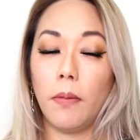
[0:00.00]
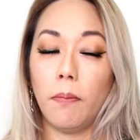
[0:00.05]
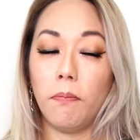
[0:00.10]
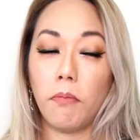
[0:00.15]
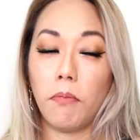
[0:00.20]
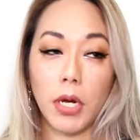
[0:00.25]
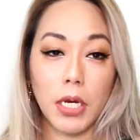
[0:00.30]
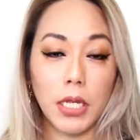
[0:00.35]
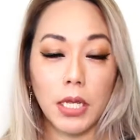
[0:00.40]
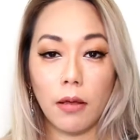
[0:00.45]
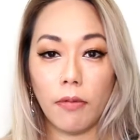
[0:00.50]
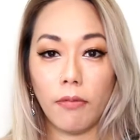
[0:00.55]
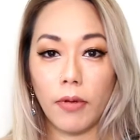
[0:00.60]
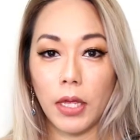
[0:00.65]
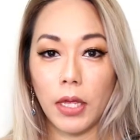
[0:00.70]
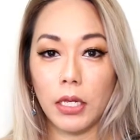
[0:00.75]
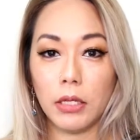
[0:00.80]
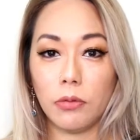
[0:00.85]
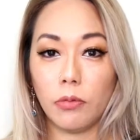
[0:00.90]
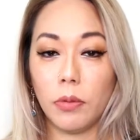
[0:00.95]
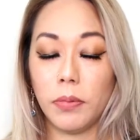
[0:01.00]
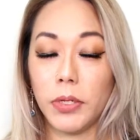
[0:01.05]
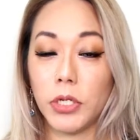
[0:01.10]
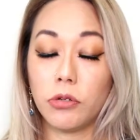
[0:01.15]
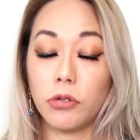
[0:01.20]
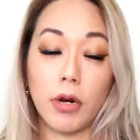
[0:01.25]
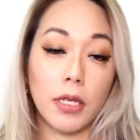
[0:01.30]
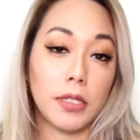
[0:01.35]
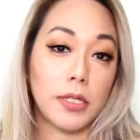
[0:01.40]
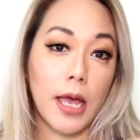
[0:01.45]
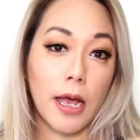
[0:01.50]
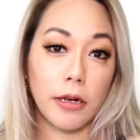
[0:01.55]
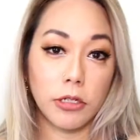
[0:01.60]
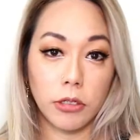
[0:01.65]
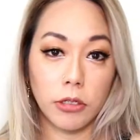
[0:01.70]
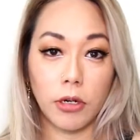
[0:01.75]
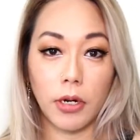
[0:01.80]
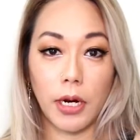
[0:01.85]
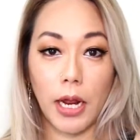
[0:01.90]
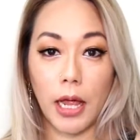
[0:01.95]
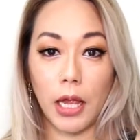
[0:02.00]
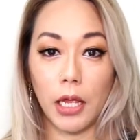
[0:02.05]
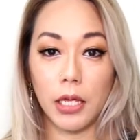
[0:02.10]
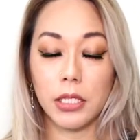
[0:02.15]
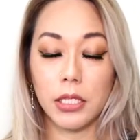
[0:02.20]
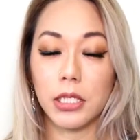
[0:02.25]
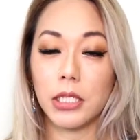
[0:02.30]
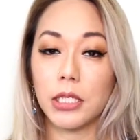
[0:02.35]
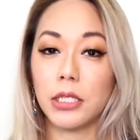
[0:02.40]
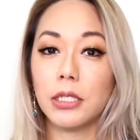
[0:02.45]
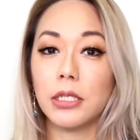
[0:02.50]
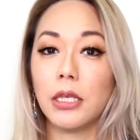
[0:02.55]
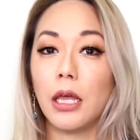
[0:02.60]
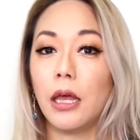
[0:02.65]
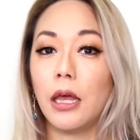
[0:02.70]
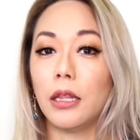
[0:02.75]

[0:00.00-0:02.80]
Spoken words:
Many of it will be transactional analysis,